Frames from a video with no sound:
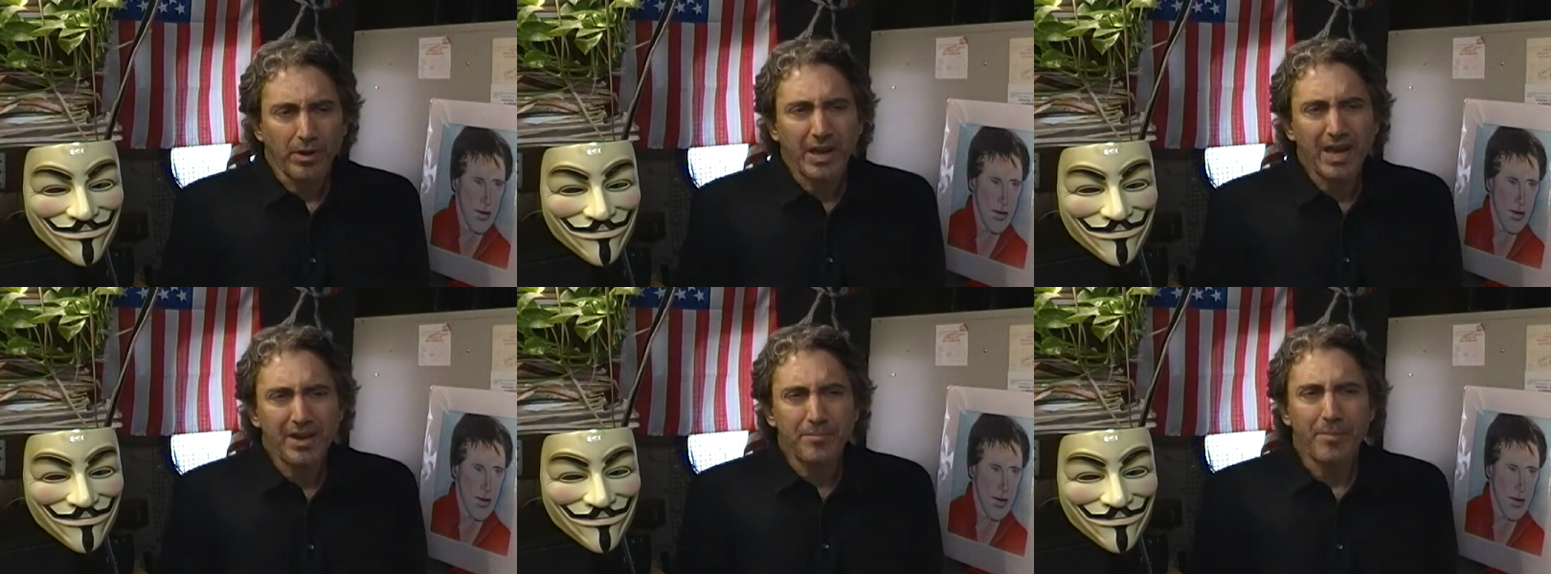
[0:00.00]
Speaker 1: Well,
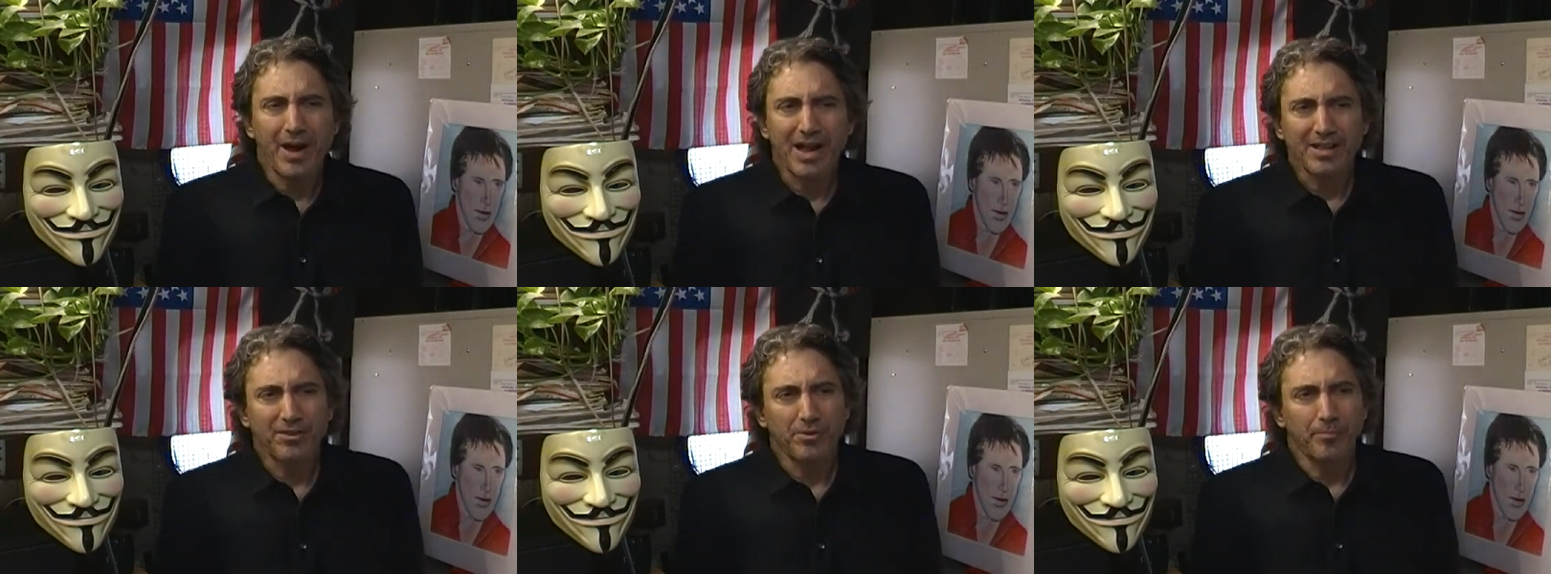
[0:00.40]
getting
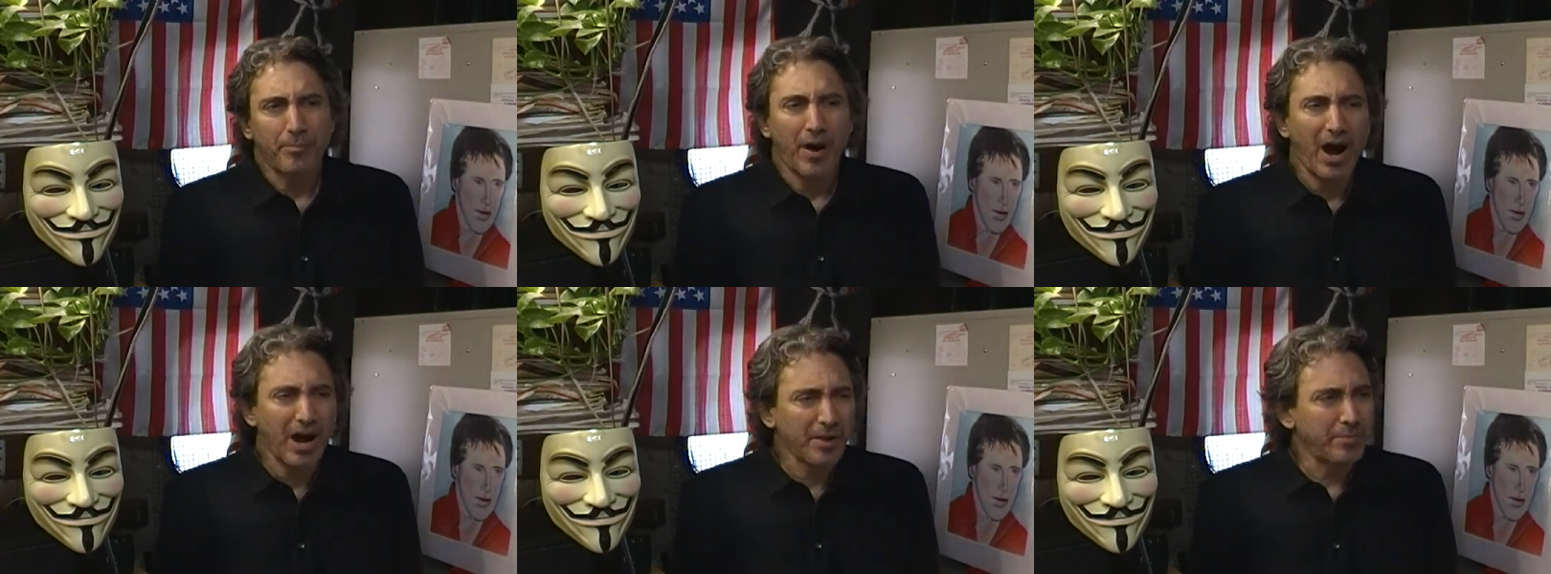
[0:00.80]
back to
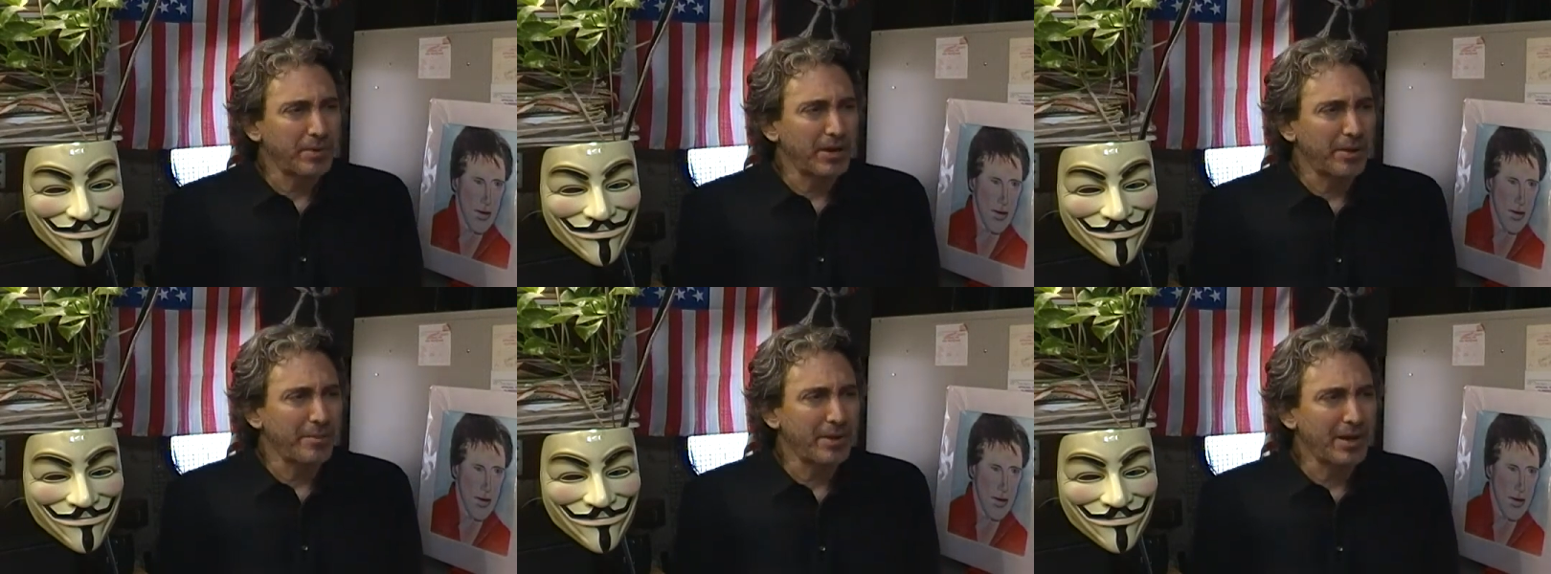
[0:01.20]

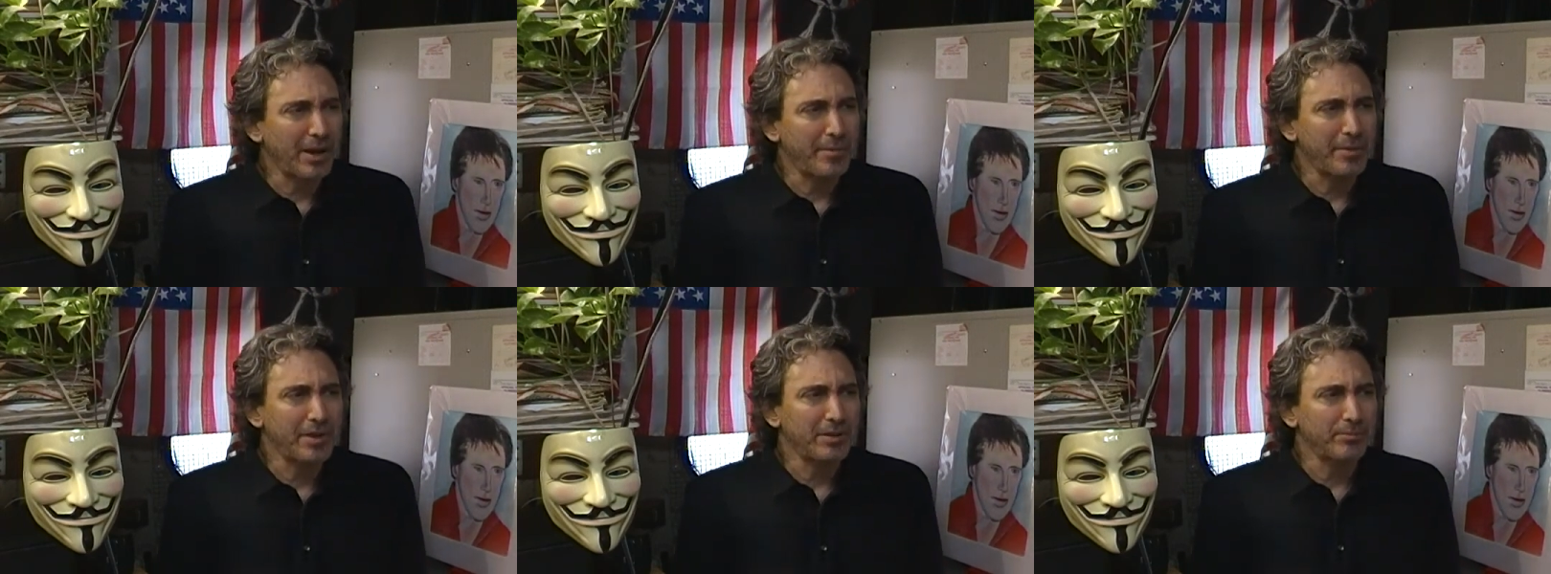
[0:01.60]
Bachmann, I mean,
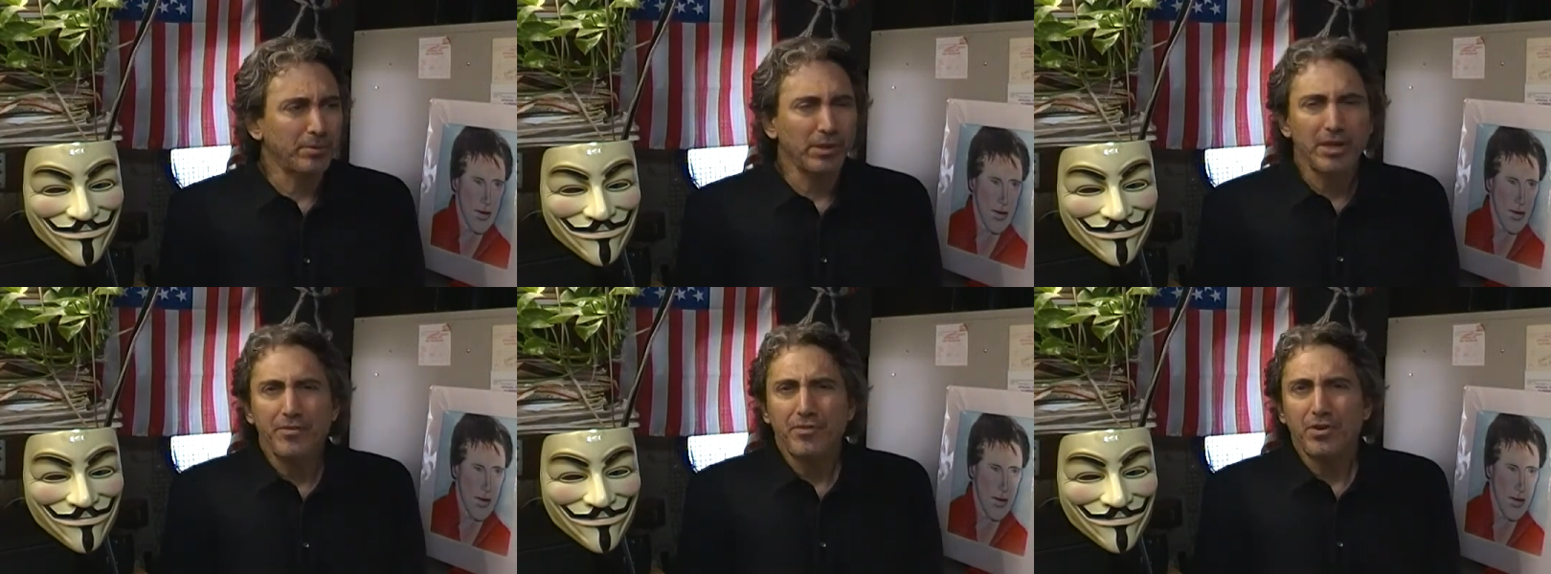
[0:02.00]
I mean,
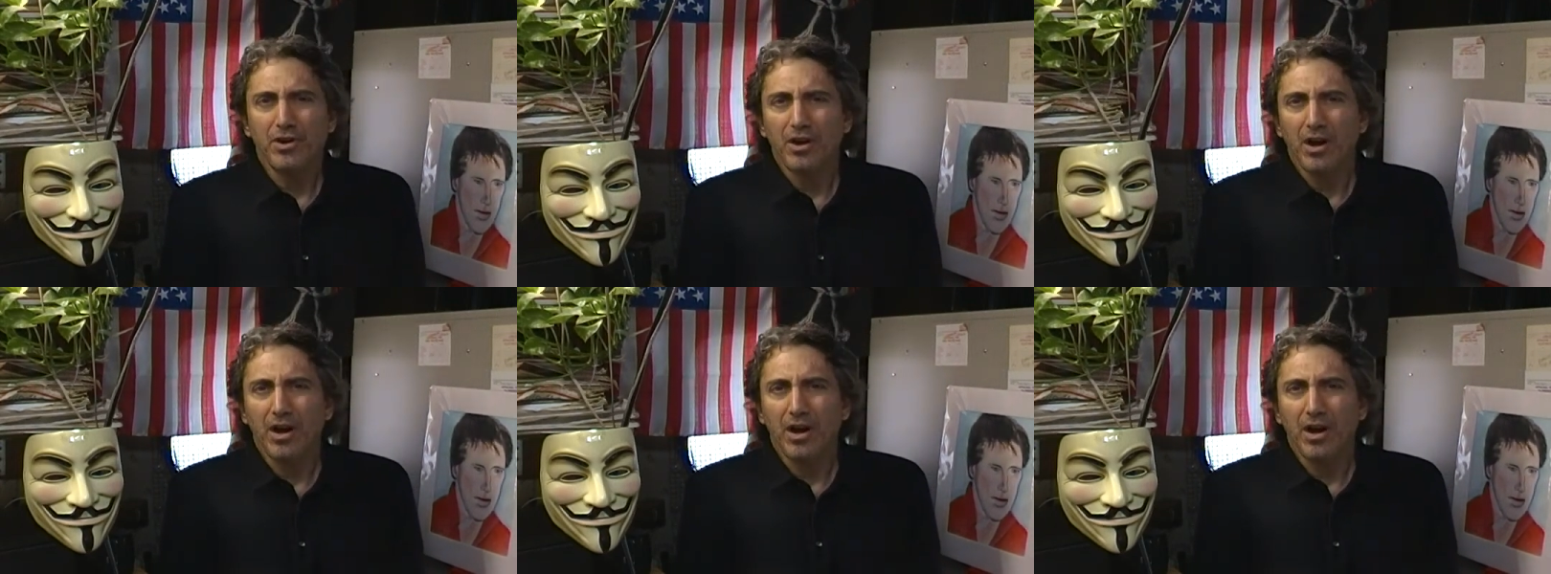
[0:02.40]
believe it or